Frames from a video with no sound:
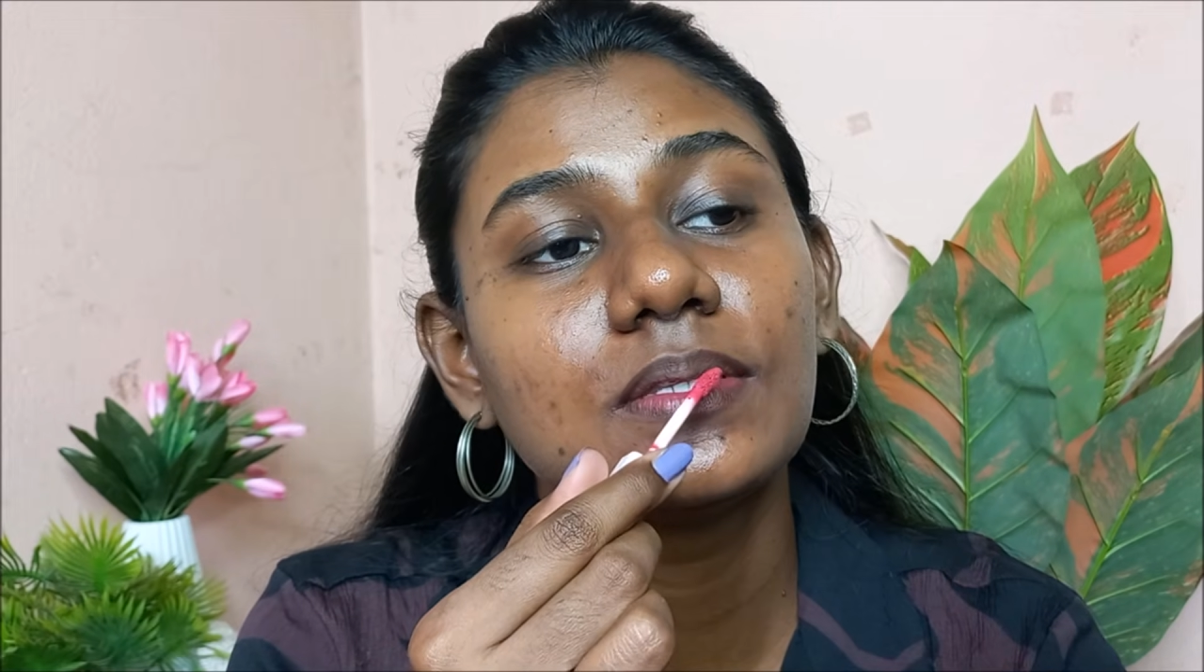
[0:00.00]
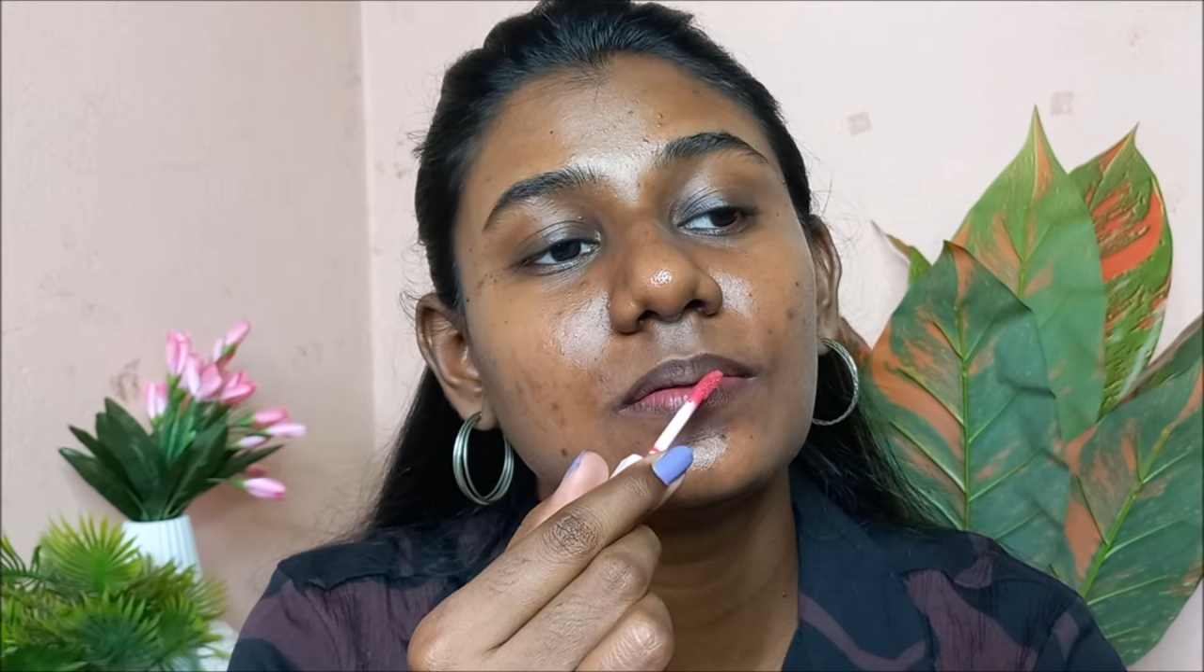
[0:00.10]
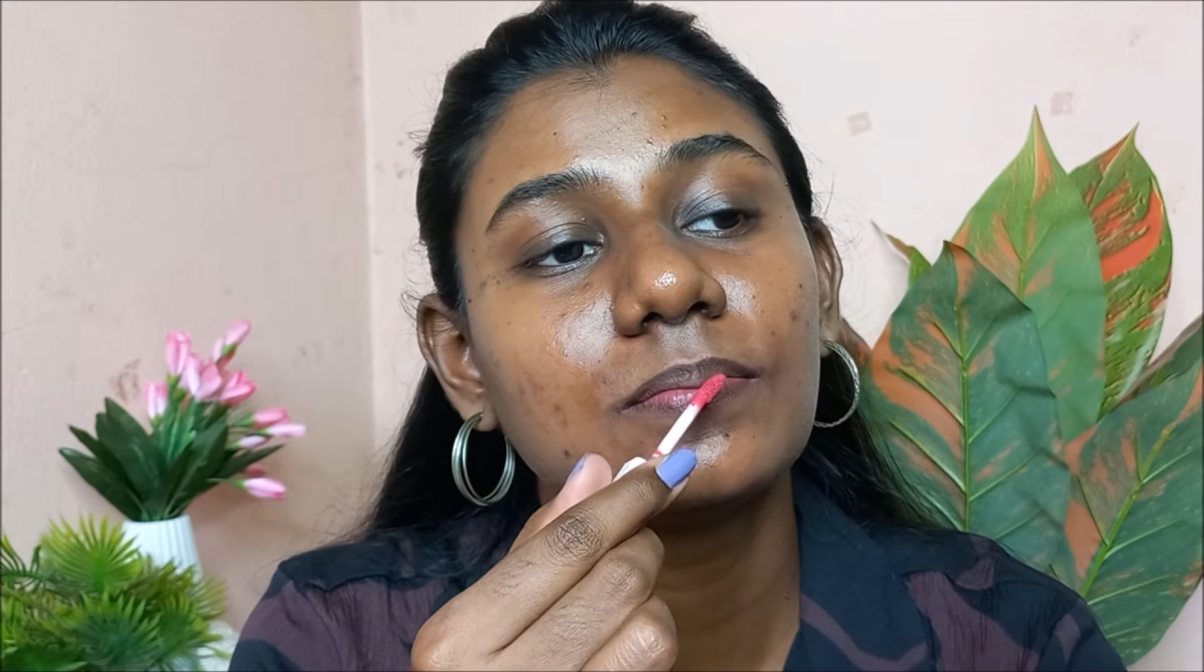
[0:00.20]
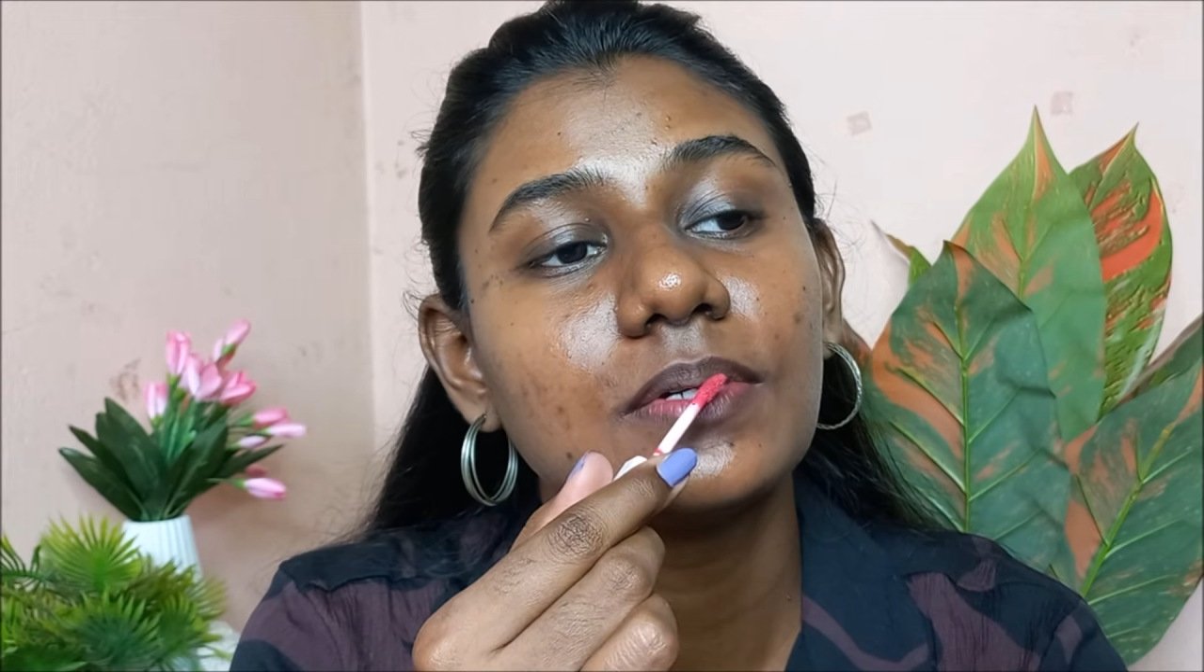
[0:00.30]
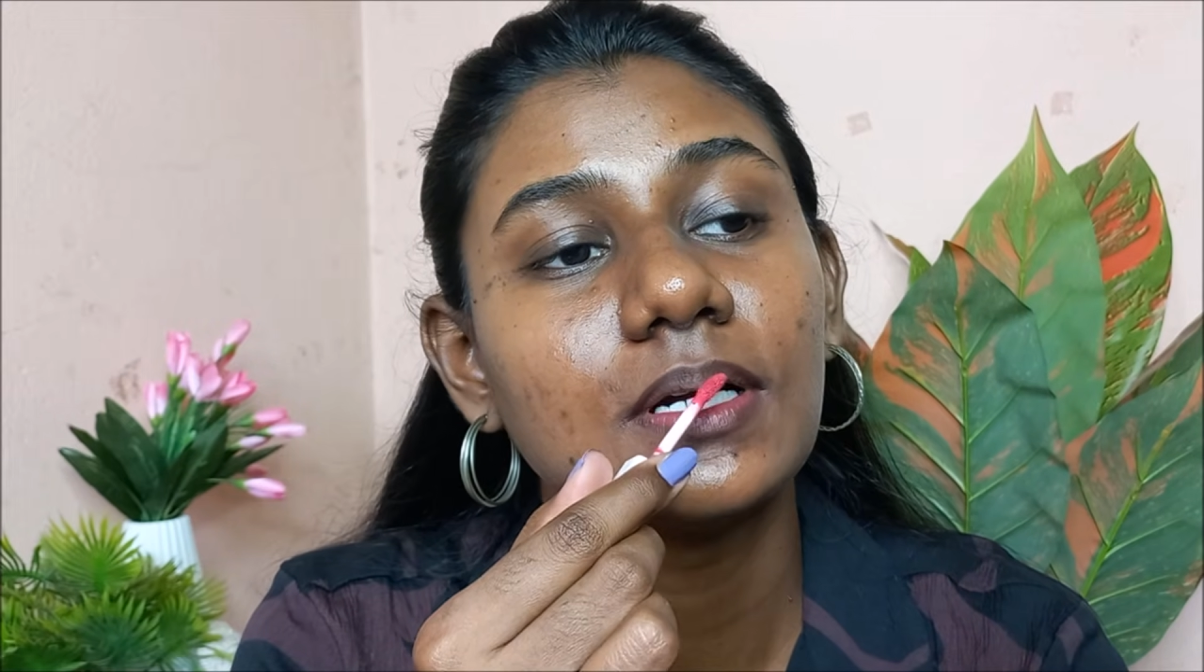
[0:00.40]
the
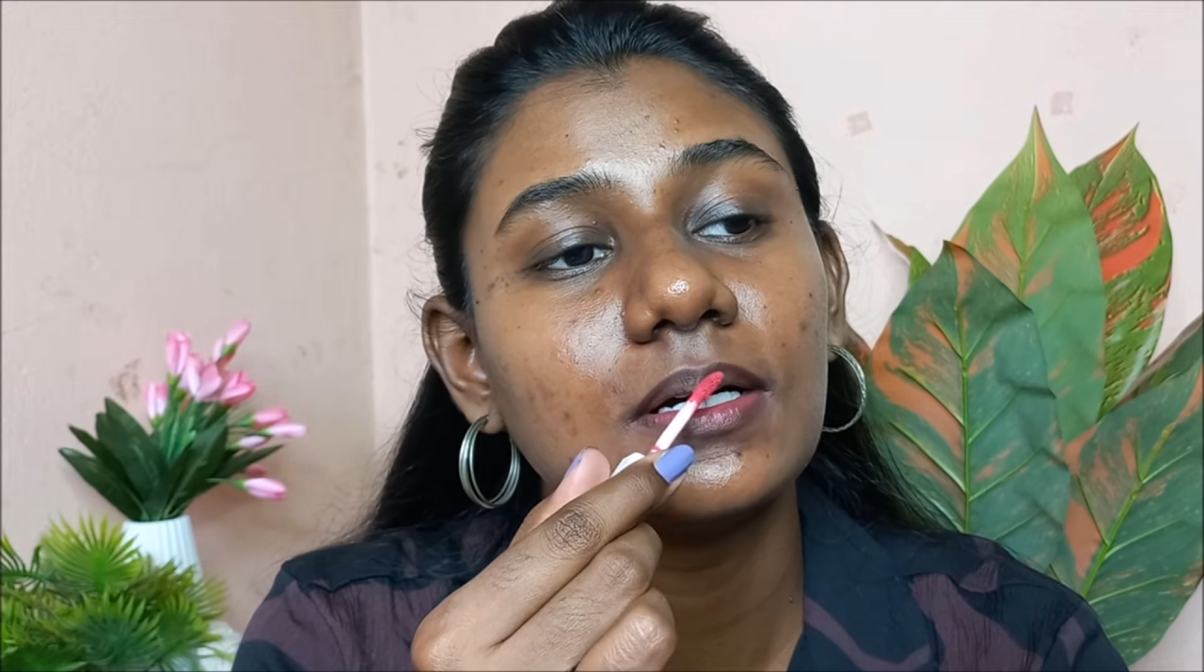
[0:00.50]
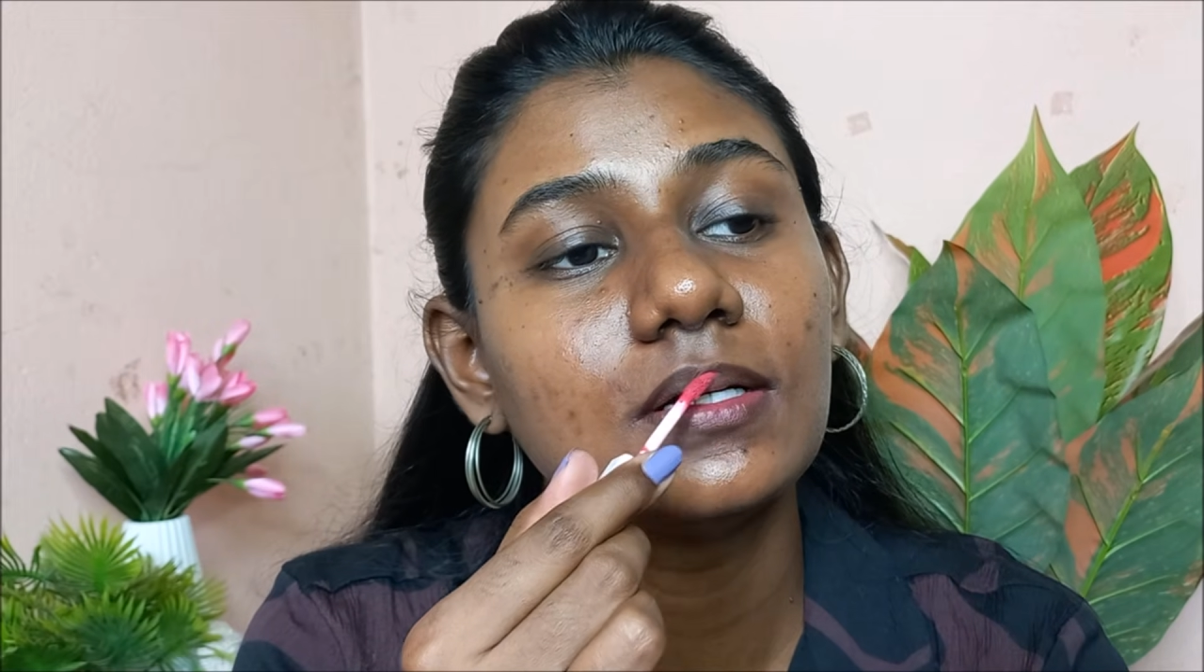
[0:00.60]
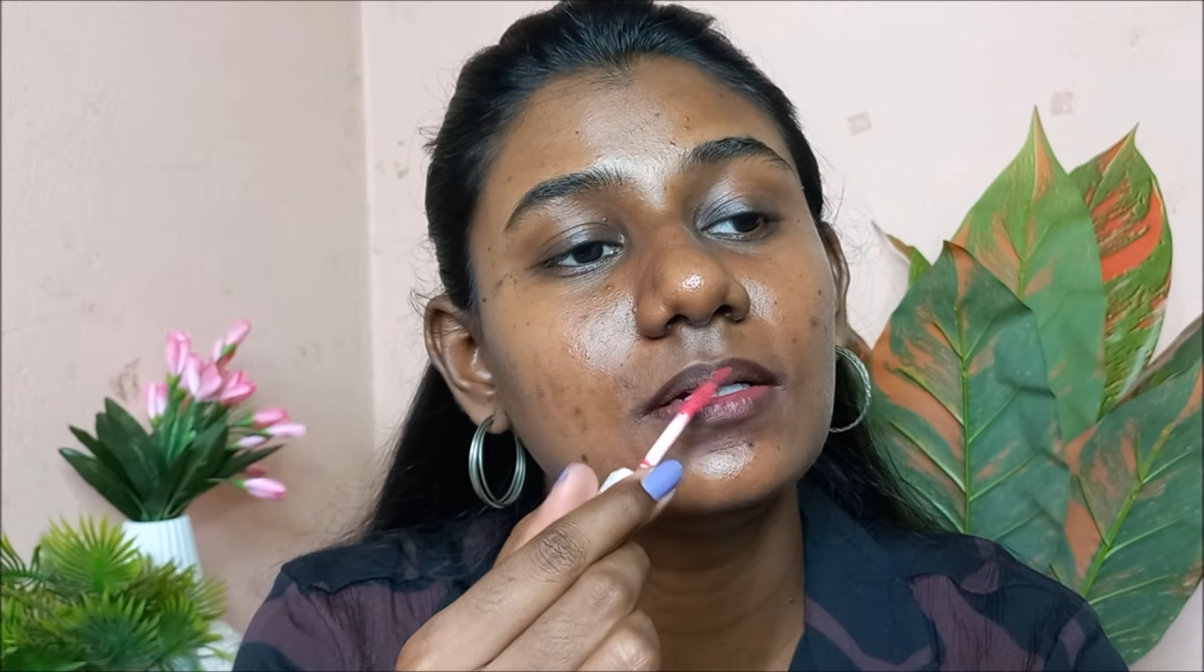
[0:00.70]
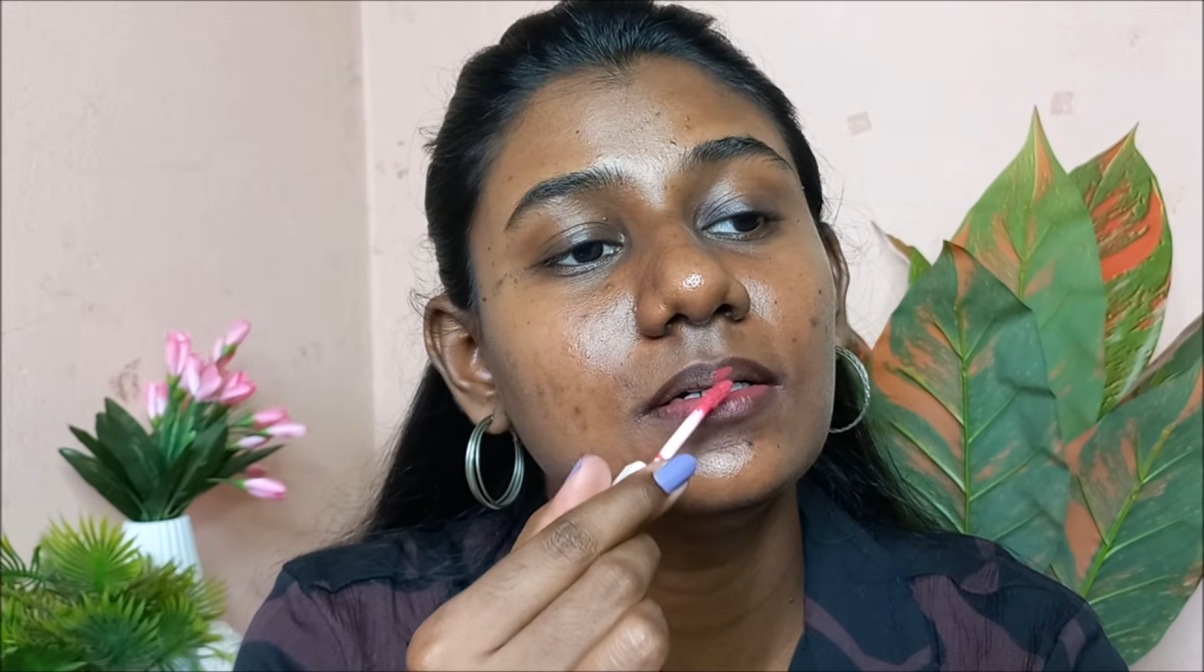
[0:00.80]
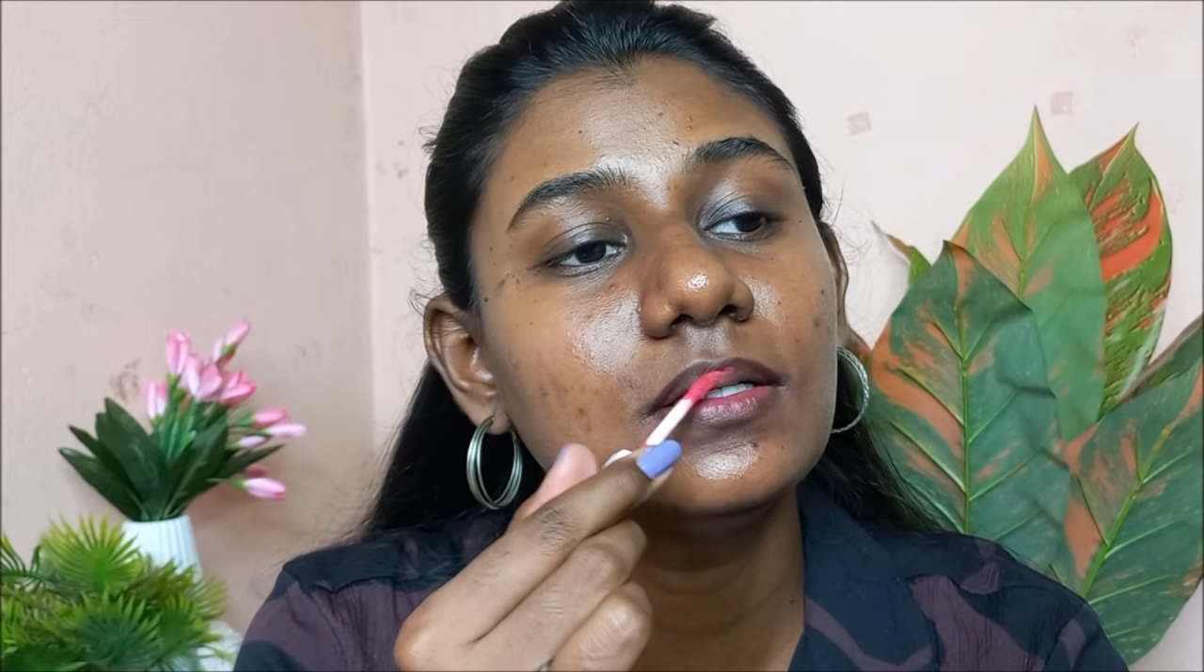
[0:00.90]

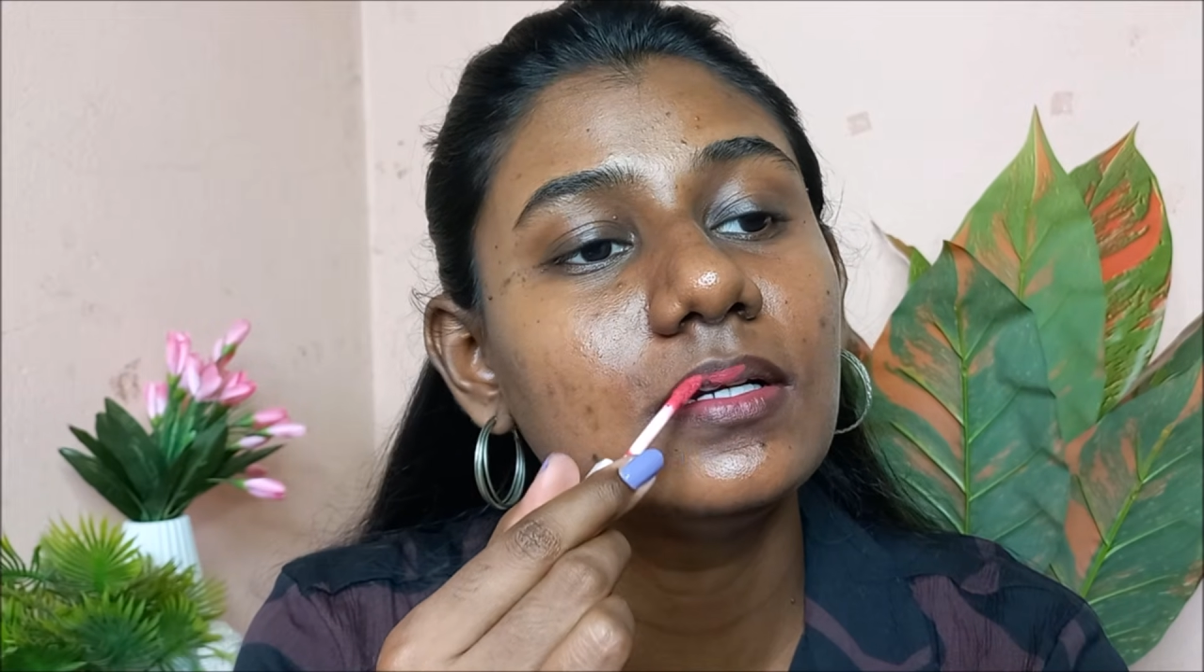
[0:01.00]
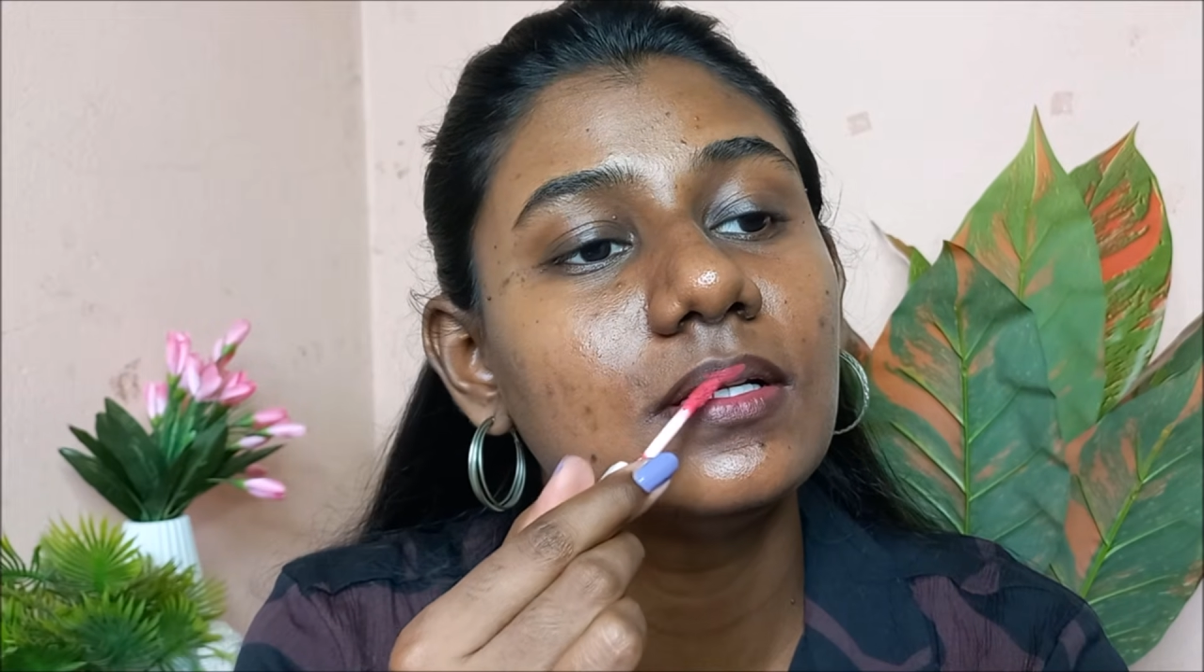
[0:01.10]
brown